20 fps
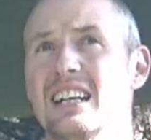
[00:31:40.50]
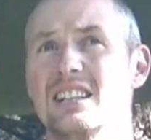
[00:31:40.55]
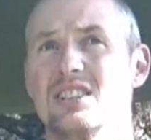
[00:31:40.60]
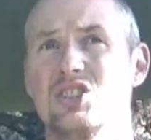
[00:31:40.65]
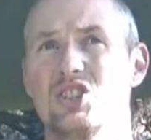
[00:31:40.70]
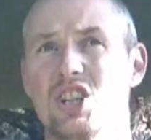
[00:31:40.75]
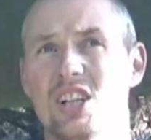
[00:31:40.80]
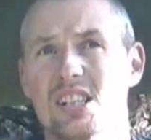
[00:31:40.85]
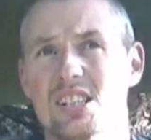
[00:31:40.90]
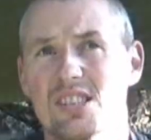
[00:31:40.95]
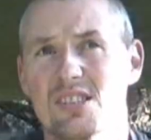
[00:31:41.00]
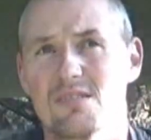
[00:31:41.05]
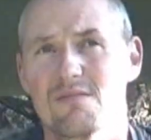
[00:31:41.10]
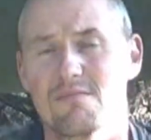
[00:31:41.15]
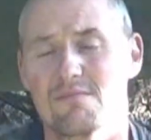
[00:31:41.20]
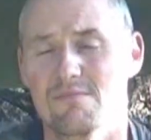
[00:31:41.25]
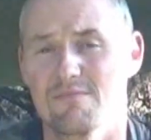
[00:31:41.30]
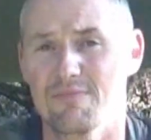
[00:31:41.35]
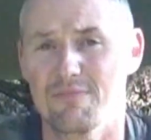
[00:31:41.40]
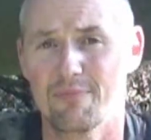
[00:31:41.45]
just
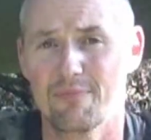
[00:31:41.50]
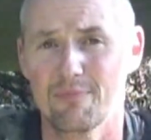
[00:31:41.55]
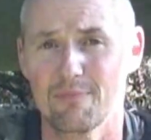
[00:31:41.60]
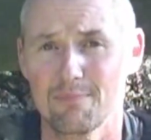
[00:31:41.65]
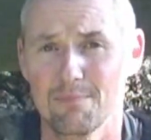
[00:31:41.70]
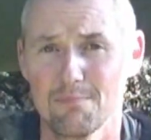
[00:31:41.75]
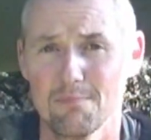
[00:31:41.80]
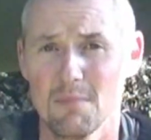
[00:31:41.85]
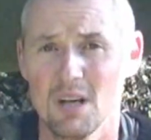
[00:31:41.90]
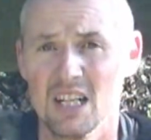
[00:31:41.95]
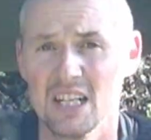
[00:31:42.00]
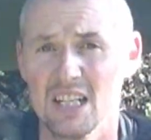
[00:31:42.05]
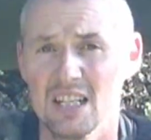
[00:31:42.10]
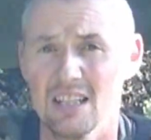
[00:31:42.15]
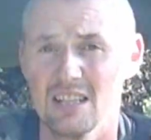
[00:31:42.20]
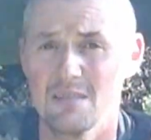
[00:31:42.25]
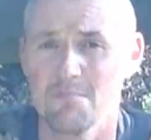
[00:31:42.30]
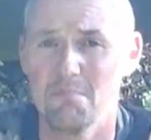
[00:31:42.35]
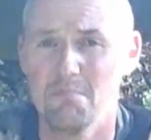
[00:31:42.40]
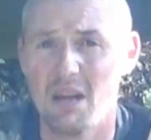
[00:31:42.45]
money
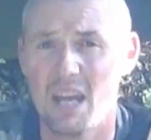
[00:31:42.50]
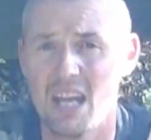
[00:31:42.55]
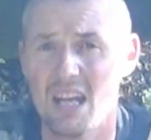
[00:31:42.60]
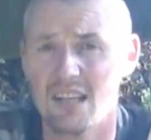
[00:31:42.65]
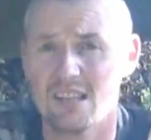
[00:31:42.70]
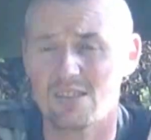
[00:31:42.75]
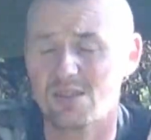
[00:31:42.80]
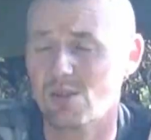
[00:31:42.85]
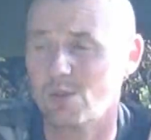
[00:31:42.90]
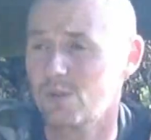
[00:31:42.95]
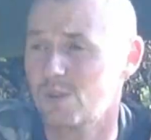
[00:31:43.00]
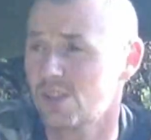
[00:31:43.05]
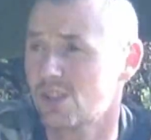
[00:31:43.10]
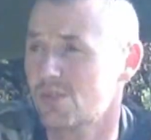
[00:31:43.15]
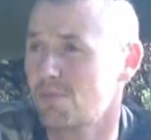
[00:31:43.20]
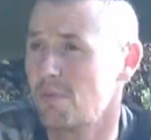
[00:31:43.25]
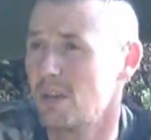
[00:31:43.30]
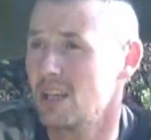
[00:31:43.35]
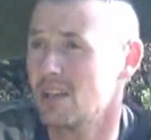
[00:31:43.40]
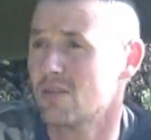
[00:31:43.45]
in the bank, so to
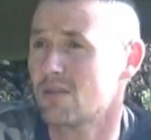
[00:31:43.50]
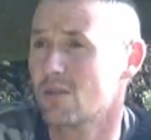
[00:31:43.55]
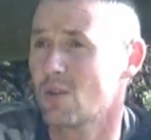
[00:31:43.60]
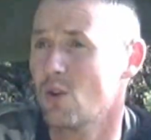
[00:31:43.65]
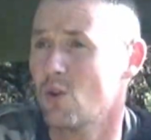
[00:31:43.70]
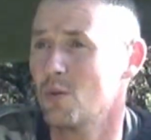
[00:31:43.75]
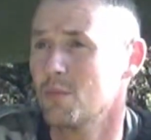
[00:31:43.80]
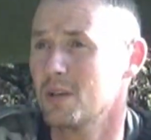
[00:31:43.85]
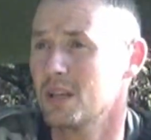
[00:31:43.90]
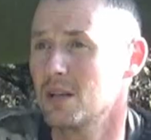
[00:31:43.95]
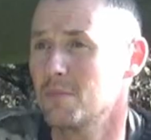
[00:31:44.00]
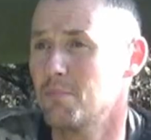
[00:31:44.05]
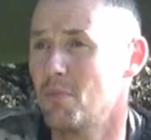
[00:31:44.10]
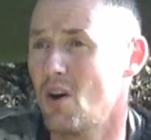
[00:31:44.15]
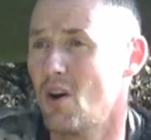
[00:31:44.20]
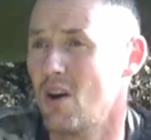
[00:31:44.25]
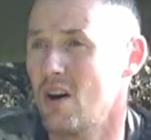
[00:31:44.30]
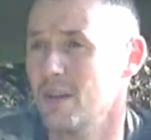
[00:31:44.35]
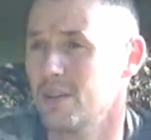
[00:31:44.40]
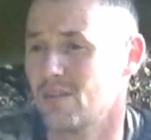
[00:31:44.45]
speak. Throw them in a
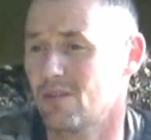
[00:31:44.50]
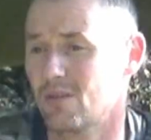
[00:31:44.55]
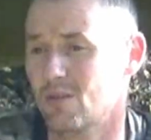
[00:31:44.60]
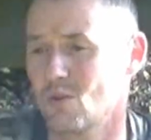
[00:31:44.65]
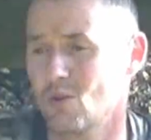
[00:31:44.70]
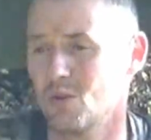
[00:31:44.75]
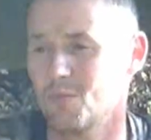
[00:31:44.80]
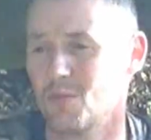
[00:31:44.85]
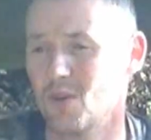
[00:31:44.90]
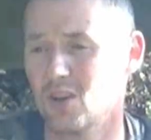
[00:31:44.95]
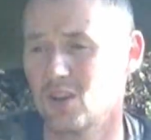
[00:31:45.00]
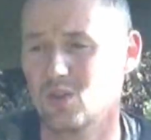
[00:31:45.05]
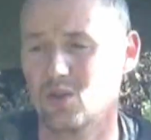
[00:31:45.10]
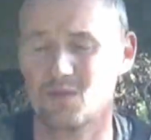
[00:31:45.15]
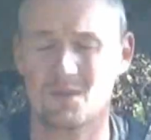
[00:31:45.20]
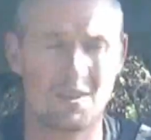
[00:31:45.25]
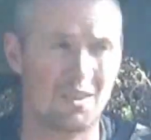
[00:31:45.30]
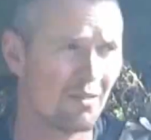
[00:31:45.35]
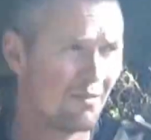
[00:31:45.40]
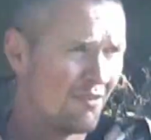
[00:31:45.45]
pot, throw them on
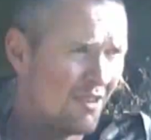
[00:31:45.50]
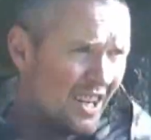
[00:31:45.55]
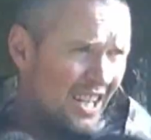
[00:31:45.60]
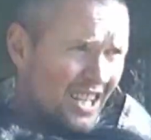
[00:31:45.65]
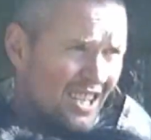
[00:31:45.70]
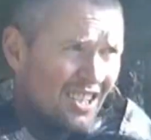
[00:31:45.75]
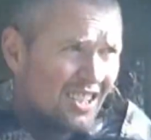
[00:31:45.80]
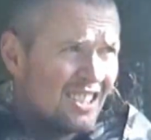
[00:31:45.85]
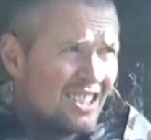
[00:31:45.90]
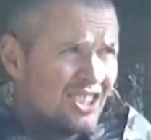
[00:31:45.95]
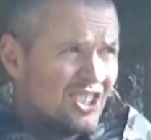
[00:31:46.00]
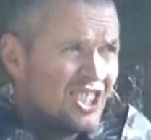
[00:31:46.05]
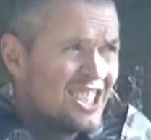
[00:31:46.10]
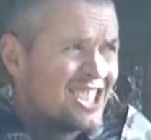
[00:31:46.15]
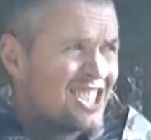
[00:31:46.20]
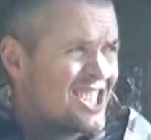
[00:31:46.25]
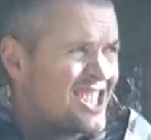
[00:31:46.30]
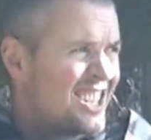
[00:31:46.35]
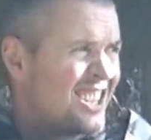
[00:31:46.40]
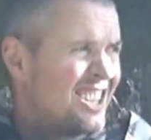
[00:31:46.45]
over the fire to
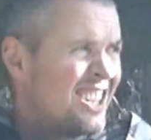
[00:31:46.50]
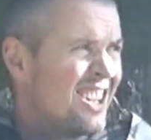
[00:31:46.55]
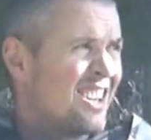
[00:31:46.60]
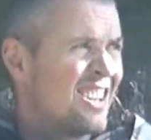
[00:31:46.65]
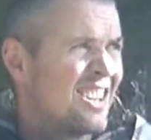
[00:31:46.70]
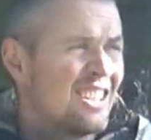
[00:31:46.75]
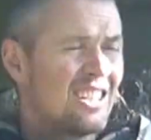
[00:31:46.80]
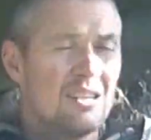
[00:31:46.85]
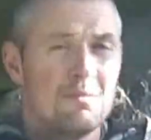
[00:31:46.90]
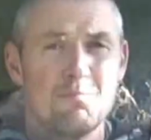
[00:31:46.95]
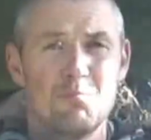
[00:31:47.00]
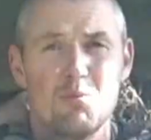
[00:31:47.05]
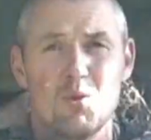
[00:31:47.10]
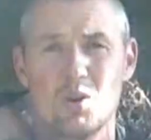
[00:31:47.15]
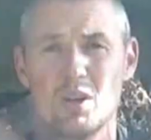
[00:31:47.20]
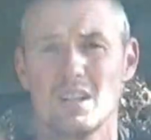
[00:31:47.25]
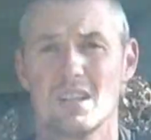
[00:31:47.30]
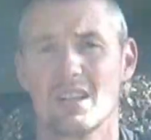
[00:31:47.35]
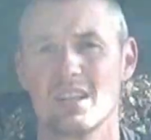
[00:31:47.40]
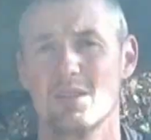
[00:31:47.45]
just sit there and keep
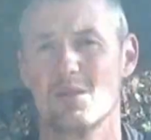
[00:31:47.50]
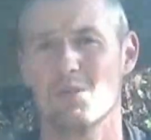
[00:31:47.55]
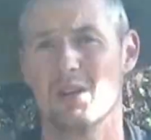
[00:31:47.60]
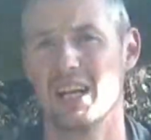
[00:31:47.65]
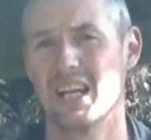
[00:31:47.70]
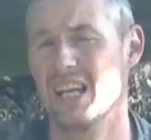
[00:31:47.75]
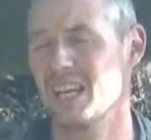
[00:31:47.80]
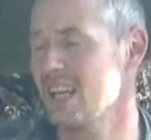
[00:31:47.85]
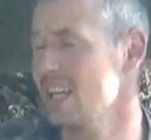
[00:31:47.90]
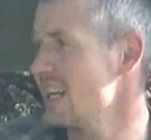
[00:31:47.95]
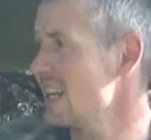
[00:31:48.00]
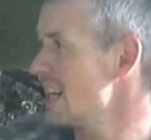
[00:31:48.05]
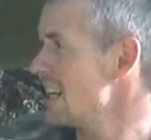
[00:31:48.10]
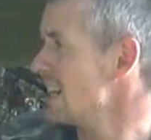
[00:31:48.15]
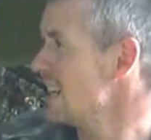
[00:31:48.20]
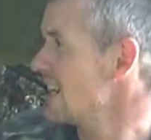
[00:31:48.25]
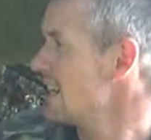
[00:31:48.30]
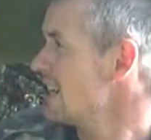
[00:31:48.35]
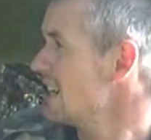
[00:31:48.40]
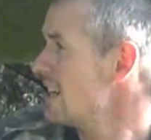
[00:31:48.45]
boiling away.
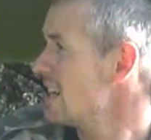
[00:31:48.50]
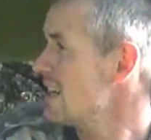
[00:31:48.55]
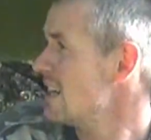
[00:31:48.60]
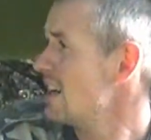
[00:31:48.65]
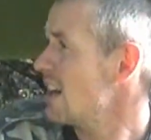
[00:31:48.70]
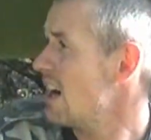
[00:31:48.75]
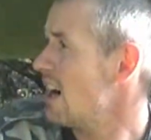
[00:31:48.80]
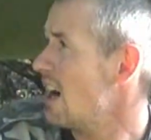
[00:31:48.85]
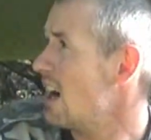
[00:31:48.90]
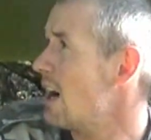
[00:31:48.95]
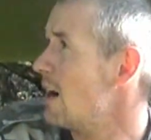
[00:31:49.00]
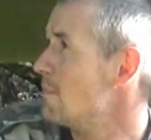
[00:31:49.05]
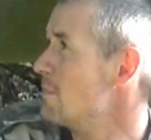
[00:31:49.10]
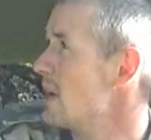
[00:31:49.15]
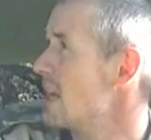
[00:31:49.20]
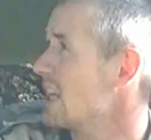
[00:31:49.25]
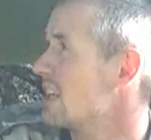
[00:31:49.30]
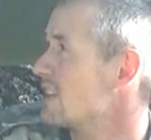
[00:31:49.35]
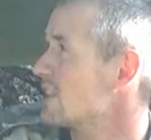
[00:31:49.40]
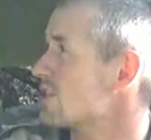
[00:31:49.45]

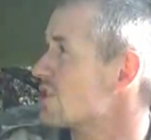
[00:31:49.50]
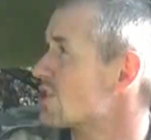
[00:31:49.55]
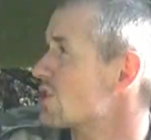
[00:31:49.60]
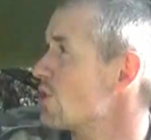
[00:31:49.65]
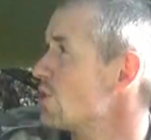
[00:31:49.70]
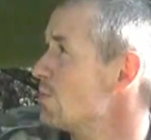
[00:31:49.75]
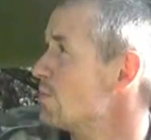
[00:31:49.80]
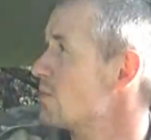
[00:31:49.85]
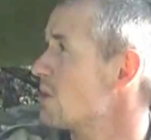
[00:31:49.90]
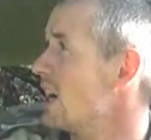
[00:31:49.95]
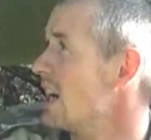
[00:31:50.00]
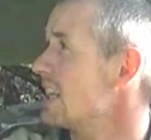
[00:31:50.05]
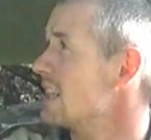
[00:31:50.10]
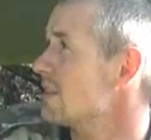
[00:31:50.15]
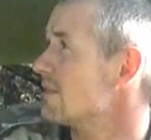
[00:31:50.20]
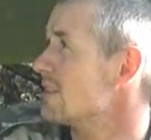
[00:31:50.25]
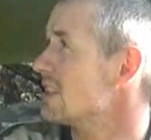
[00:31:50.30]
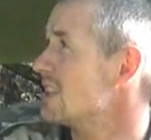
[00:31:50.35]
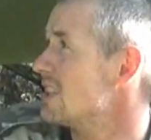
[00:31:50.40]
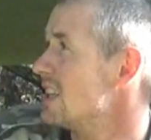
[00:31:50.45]
Make a soup kind
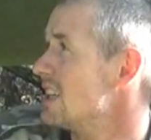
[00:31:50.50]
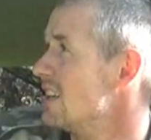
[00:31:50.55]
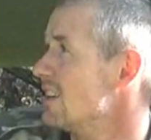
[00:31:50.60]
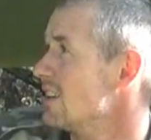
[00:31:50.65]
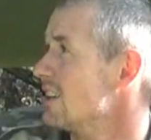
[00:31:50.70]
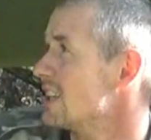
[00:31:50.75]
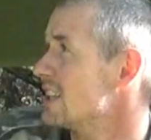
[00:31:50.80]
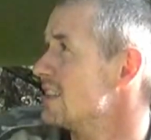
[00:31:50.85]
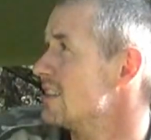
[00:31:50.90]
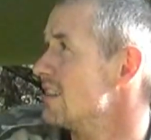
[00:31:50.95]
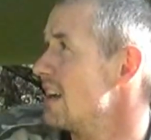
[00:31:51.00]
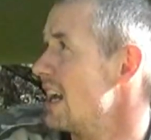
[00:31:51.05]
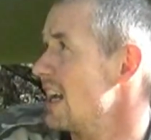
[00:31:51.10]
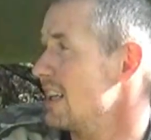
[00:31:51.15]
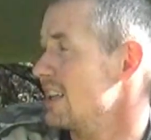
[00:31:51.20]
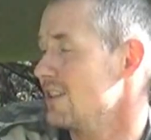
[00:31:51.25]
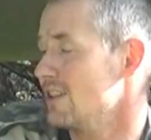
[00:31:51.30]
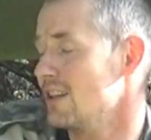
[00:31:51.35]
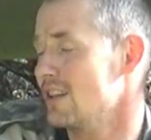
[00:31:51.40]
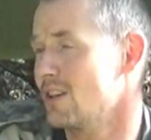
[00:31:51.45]
of a deal,
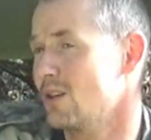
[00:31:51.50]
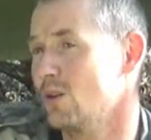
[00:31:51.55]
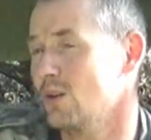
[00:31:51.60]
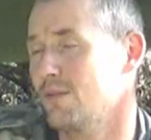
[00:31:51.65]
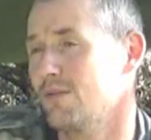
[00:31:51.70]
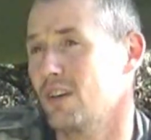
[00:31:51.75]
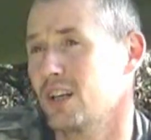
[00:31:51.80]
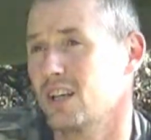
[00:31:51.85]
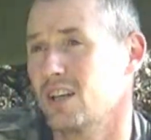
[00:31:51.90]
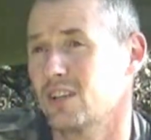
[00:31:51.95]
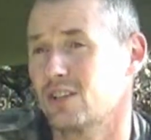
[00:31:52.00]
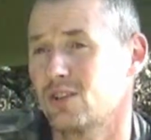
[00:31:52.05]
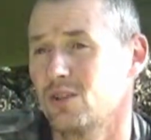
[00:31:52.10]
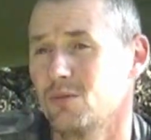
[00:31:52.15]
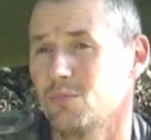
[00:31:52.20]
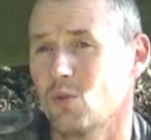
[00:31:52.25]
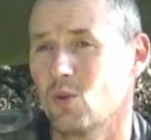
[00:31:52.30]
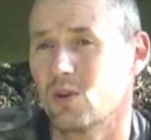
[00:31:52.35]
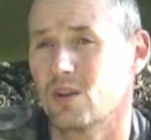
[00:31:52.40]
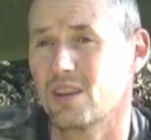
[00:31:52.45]
and you know, if I got 2
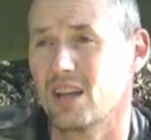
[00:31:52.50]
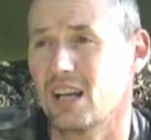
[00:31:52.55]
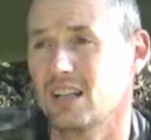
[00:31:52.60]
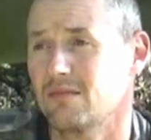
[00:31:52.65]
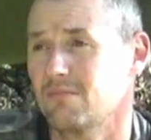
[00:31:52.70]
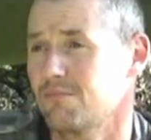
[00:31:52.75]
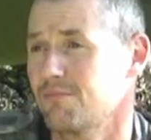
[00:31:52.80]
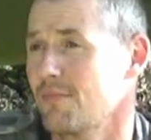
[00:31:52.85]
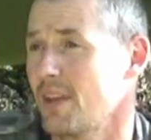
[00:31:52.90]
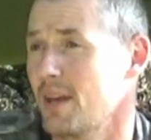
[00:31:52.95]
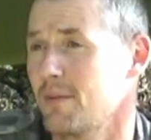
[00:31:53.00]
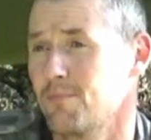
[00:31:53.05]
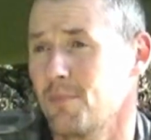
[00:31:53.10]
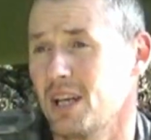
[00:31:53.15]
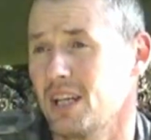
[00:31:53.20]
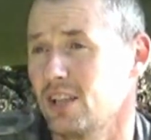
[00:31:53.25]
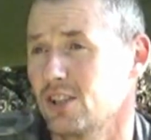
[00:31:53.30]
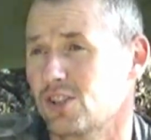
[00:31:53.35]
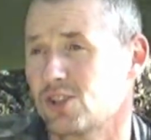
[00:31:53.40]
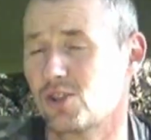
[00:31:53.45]
more that and
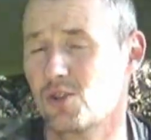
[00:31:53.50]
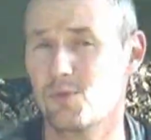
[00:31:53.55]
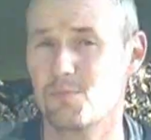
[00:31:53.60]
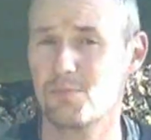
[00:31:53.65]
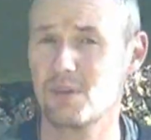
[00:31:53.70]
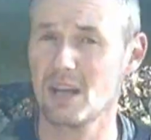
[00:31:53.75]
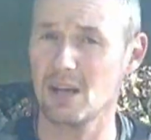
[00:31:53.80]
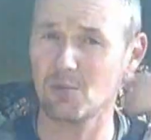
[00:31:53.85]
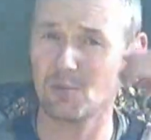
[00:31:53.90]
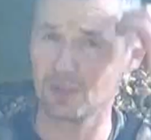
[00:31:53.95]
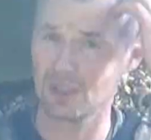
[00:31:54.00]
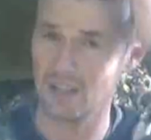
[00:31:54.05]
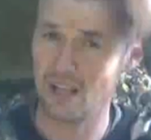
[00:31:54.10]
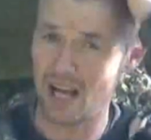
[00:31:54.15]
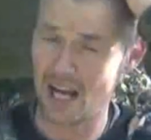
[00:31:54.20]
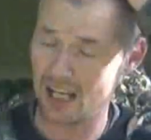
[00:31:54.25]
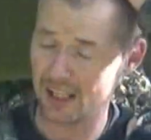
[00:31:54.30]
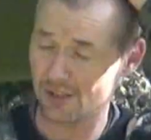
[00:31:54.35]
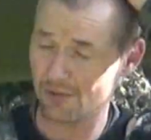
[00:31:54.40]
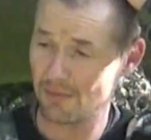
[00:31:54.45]
made a soup, that would
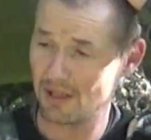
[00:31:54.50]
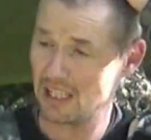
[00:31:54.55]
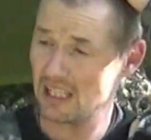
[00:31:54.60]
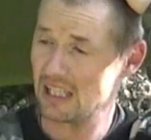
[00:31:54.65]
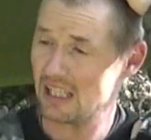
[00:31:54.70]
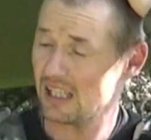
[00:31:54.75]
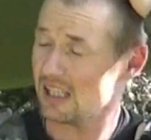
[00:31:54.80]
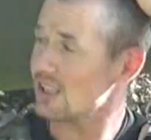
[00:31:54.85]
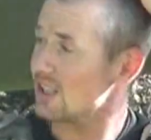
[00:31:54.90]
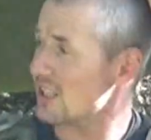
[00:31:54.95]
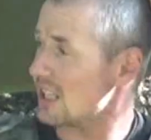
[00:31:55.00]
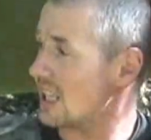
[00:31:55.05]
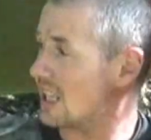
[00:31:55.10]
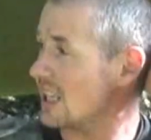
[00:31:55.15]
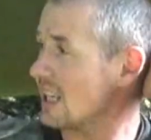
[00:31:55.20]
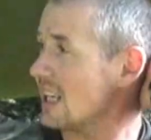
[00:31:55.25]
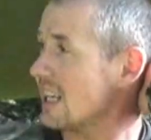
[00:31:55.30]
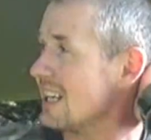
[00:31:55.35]
last me easy